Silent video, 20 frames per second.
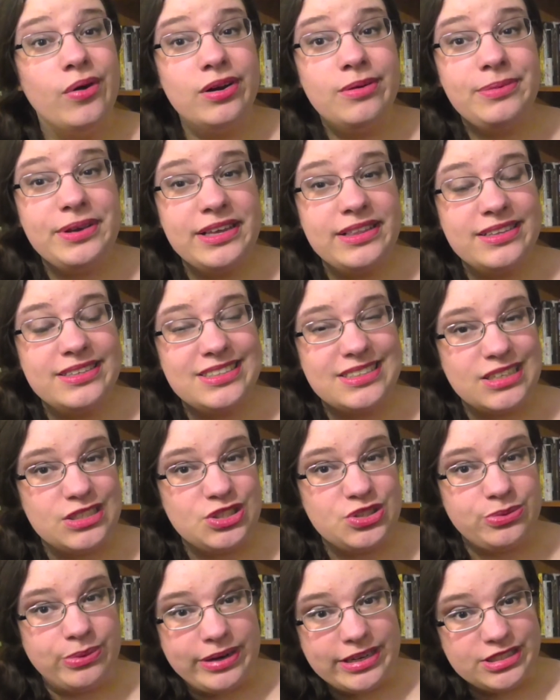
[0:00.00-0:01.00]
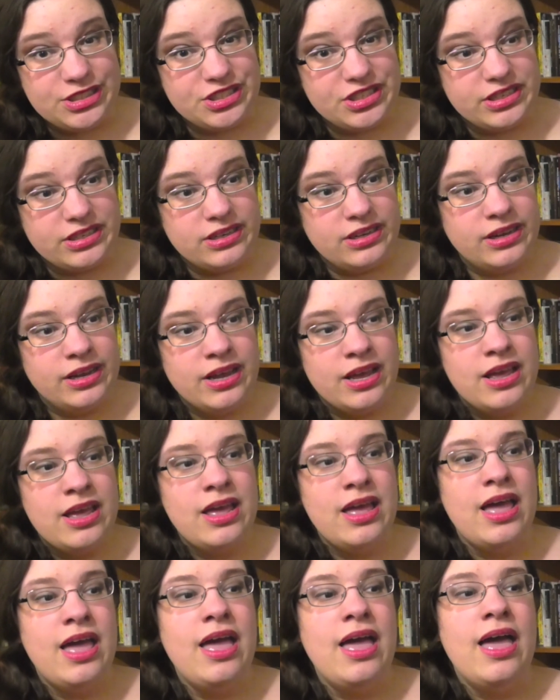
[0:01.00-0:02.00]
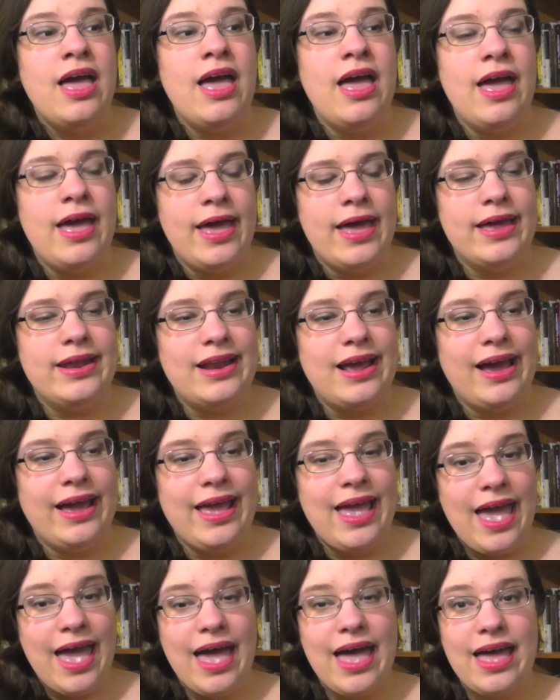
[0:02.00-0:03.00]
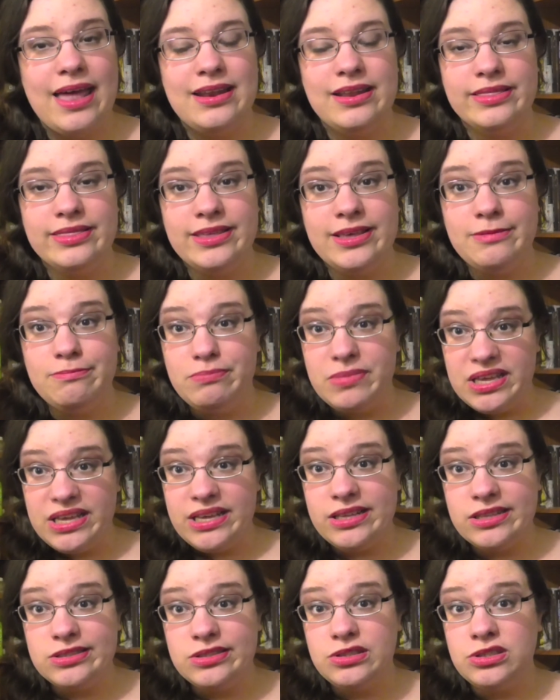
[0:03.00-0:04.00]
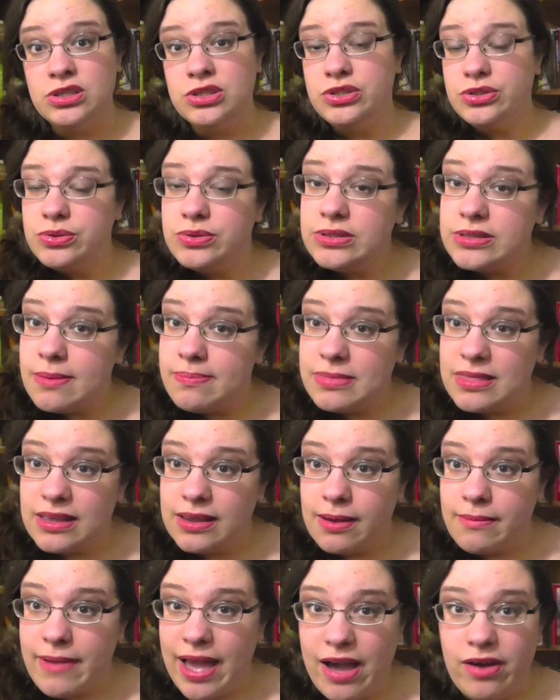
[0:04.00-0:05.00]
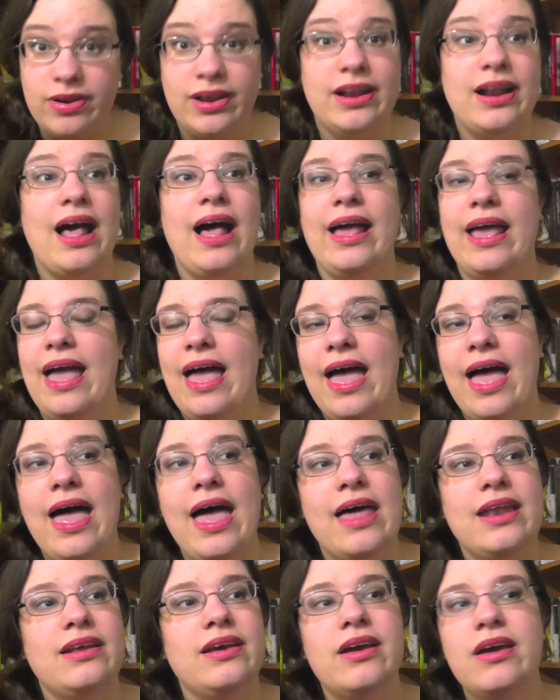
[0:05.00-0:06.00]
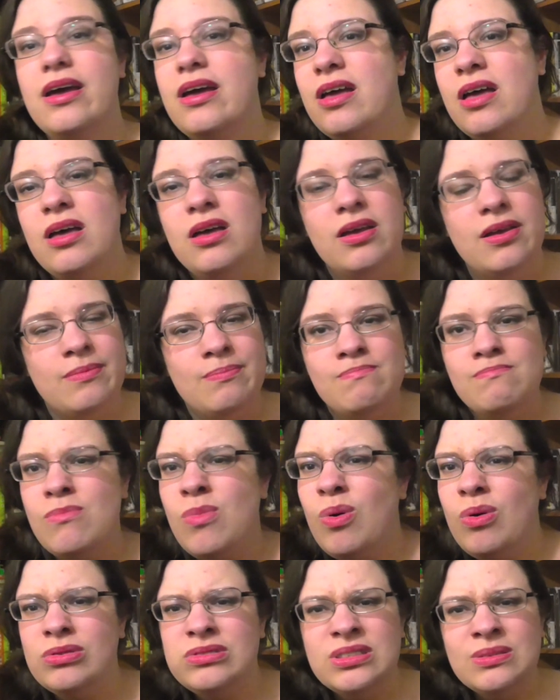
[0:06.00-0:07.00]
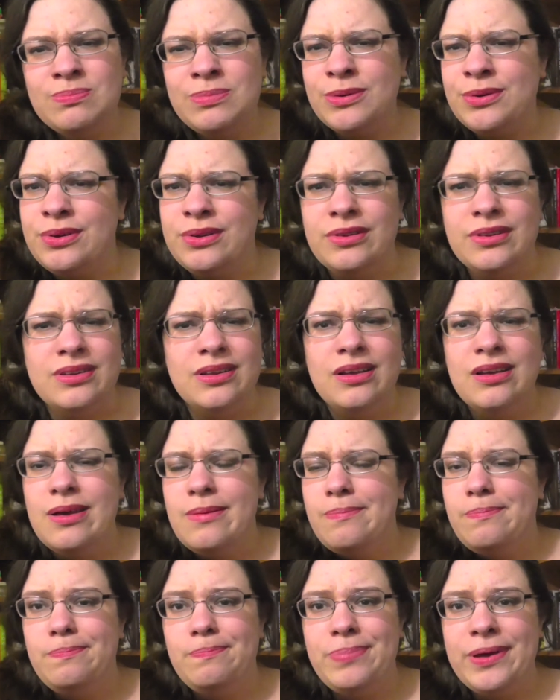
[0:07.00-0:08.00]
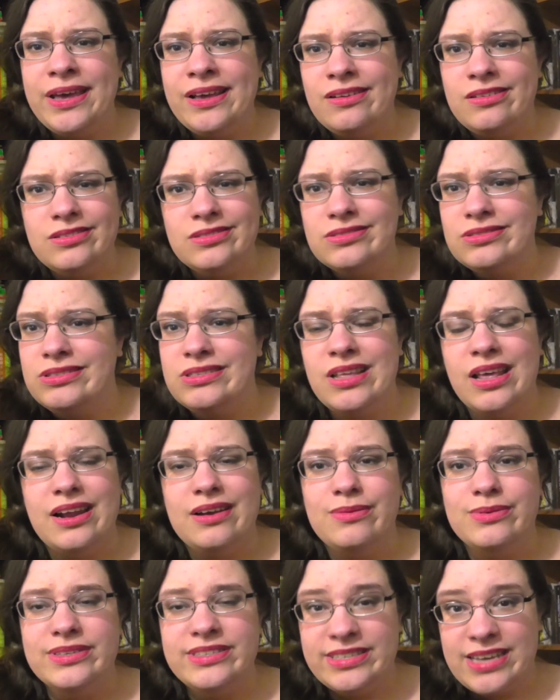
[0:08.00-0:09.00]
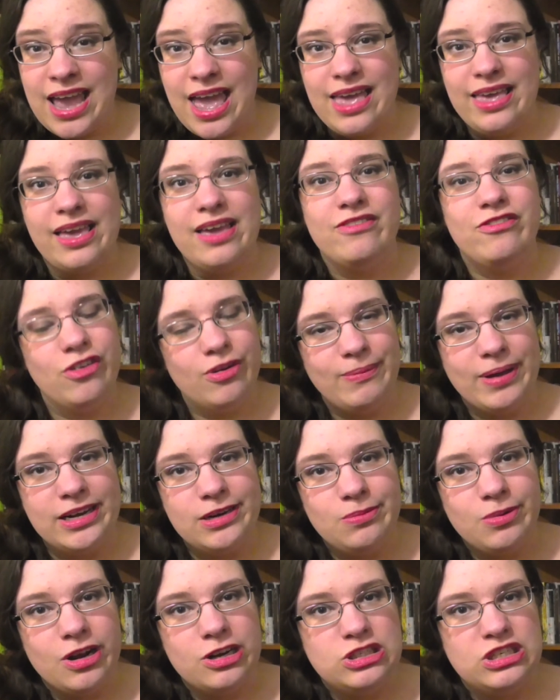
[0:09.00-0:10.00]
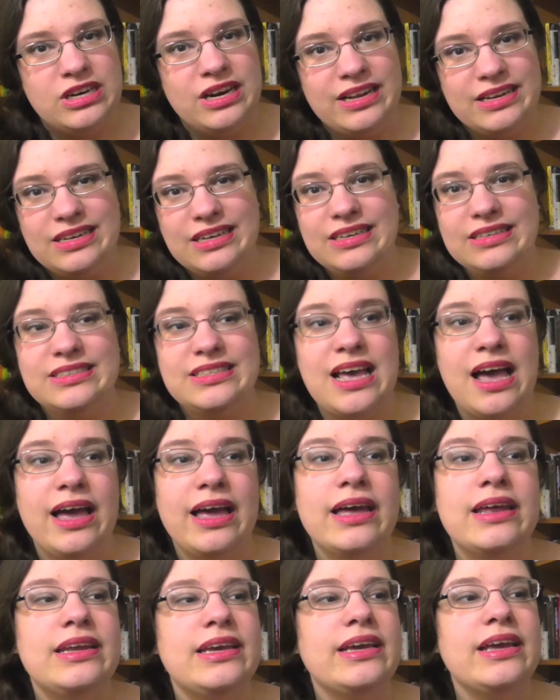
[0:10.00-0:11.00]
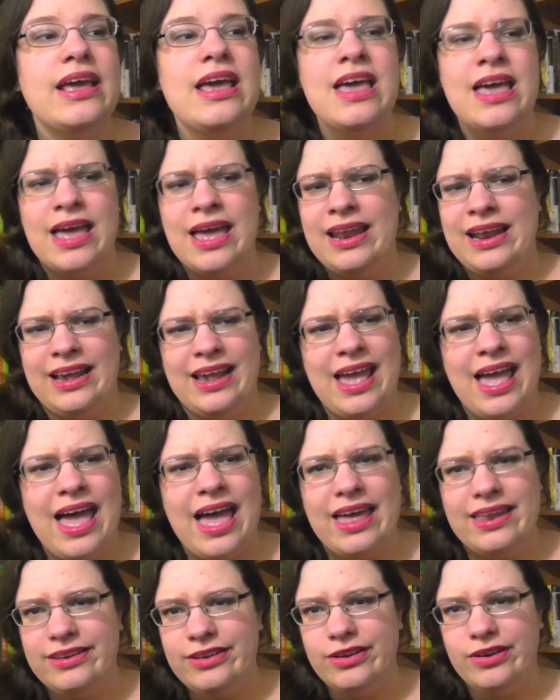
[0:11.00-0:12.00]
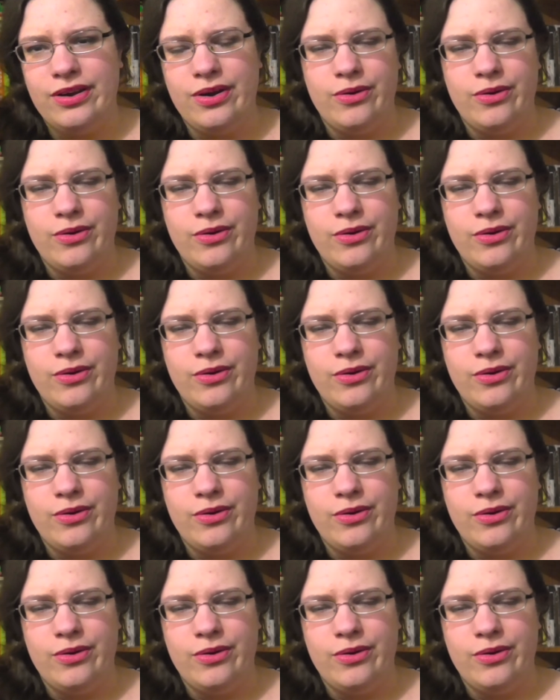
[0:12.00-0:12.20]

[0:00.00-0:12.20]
want to be in this situation. And I had the means to do something about it. I had multiple pills that I was taking for my depression and anxiety, and I had,